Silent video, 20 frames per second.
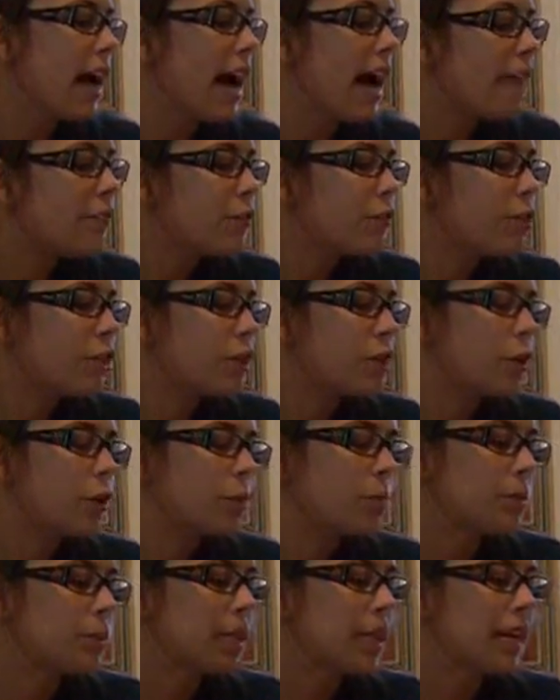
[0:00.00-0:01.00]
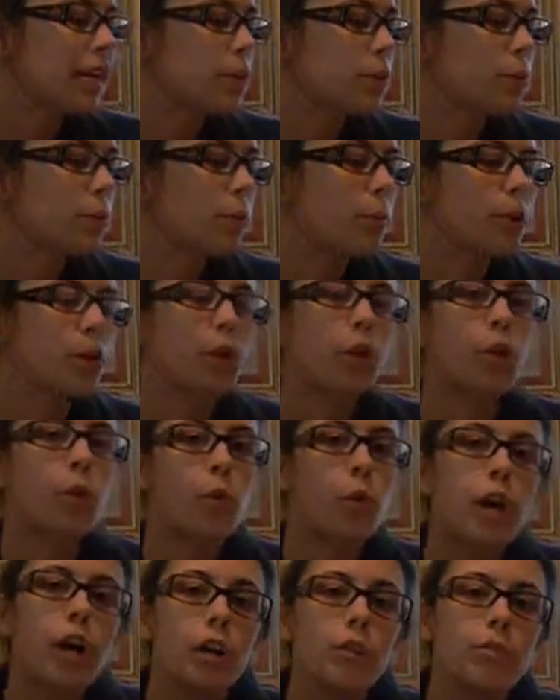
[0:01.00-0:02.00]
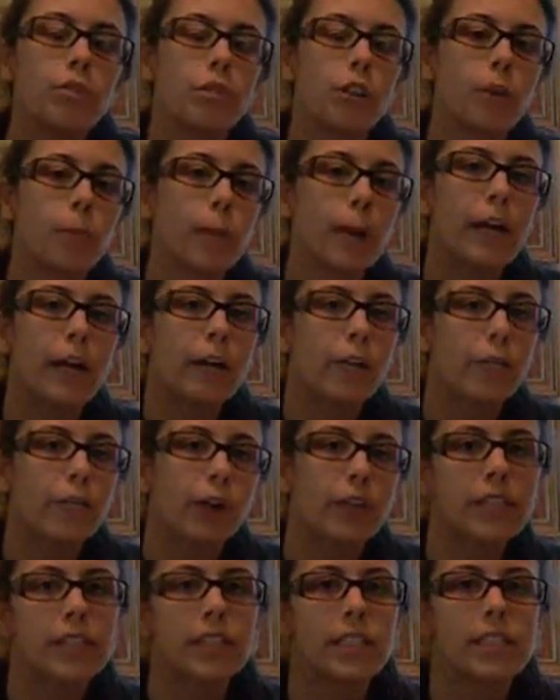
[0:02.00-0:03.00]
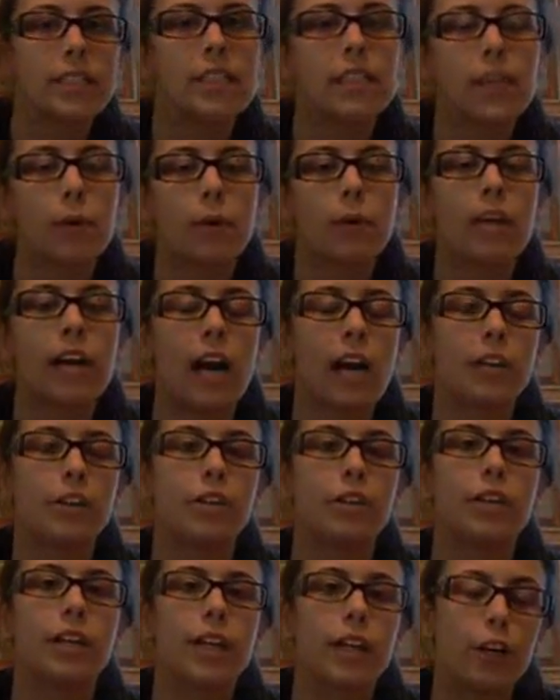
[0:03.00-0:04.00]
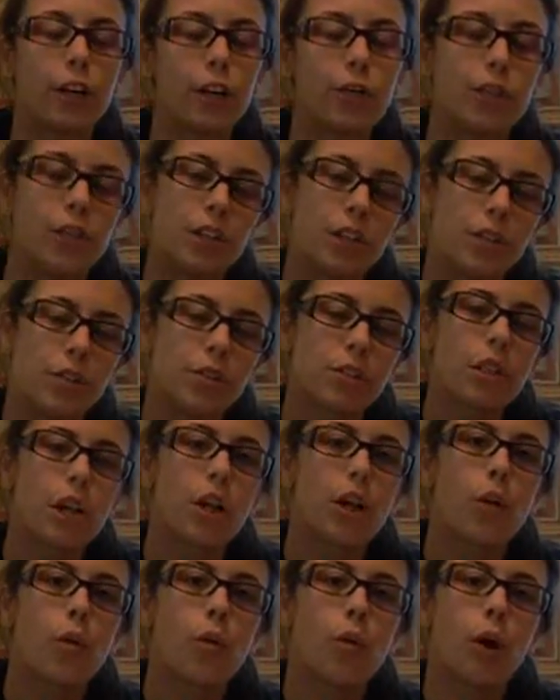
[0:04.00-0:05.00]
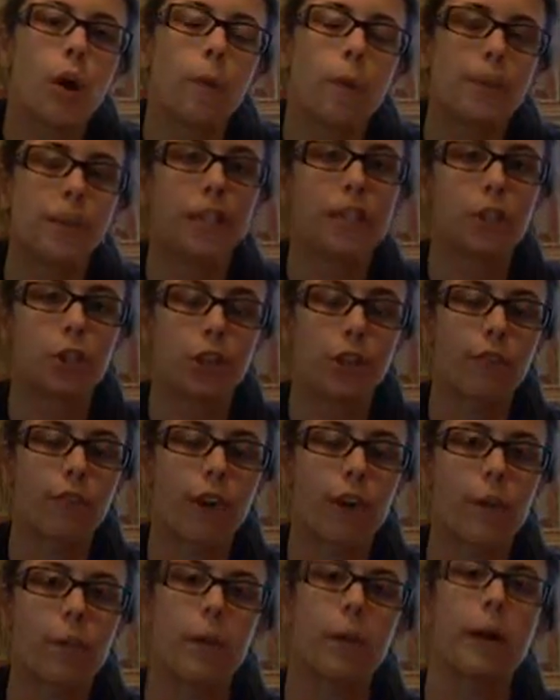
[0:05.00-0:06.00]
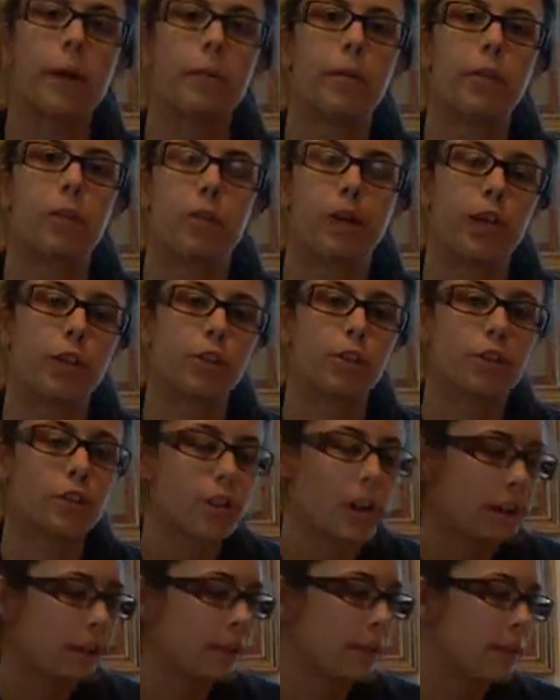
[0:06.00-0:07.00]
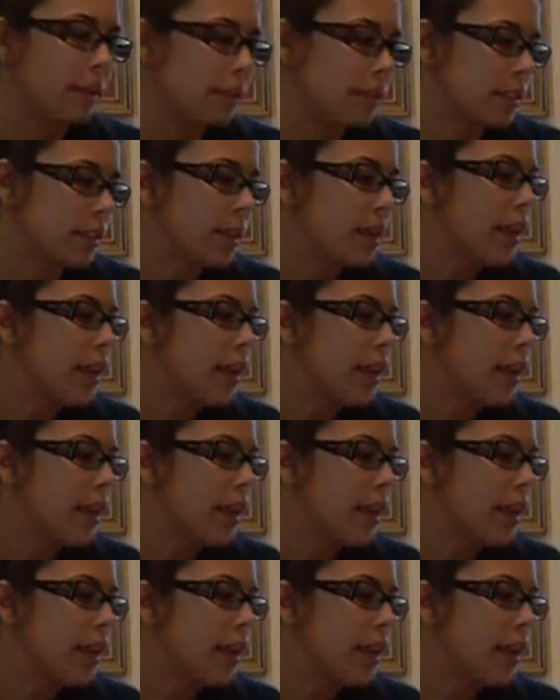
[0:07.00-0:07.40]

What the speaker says: After the circumstance, we put the quotes or paraphrases that we got during interviews or potentially from public records or documents.